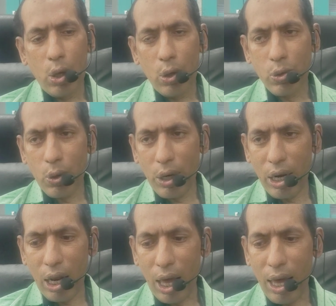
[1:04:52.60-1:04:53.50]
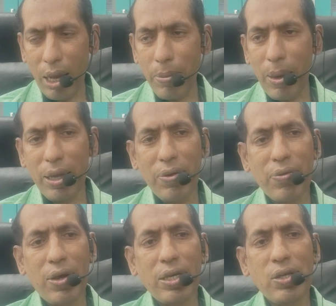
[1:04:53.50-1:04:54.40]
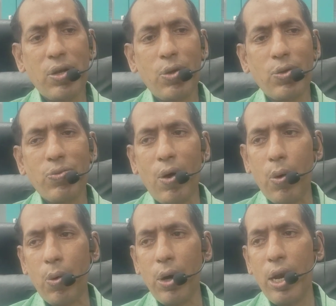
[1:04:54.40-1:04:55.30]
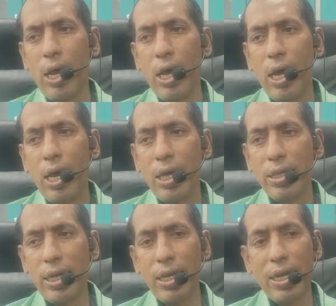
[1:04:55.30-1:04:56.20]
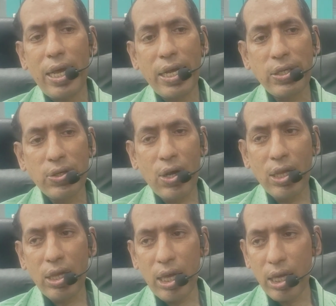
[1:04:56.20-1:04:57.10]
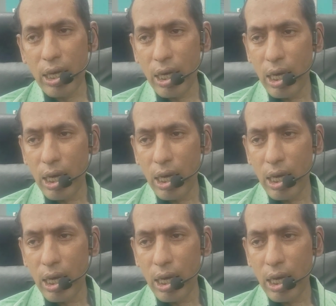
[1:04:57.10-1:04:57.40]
So under higher magnification it was found that an extra thick